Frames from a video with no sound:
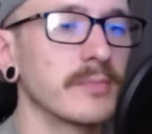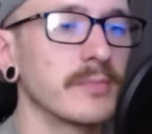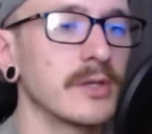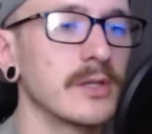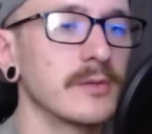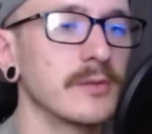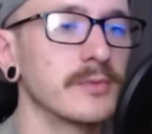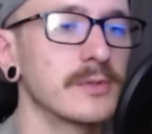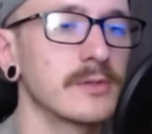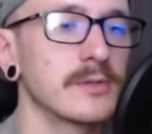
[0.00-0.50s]

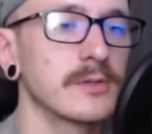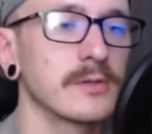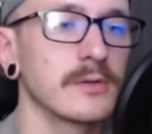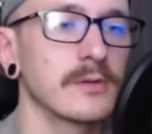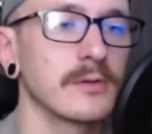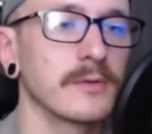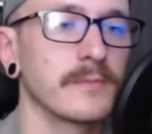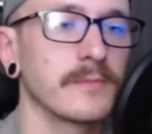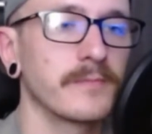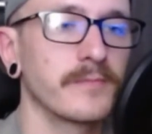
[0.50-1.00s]
peeps.
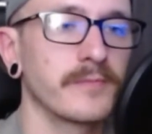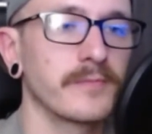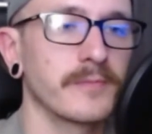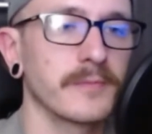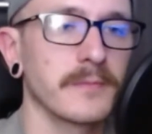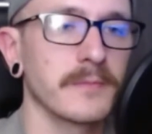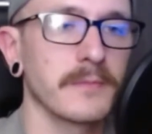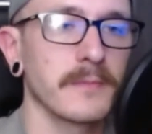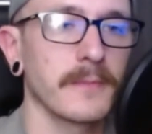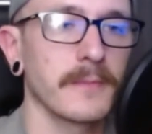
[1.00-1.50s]

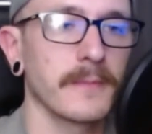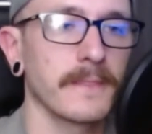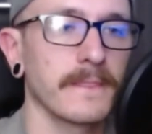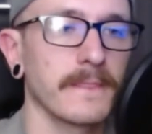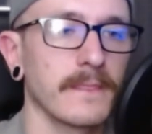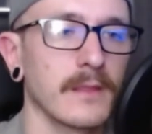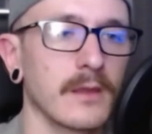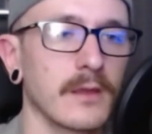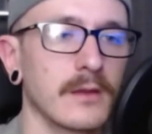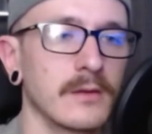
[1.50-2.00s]

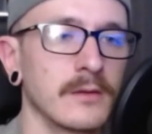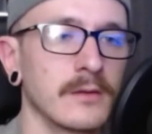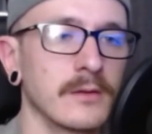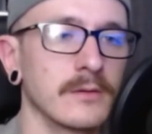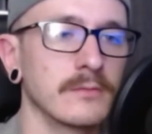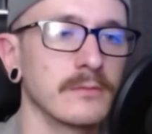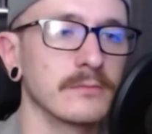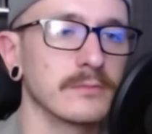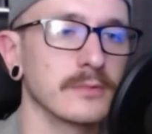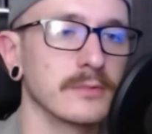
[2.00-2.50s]
I'm
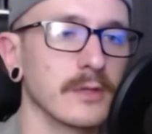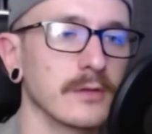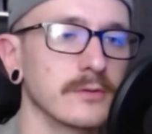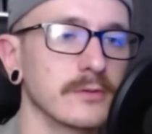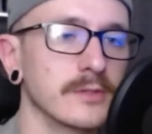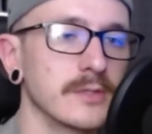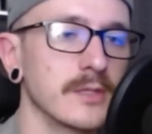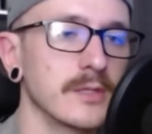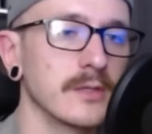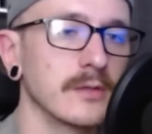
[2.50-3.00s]

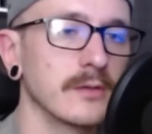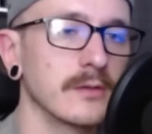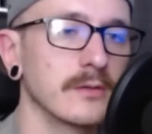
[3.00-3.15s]
thirsty.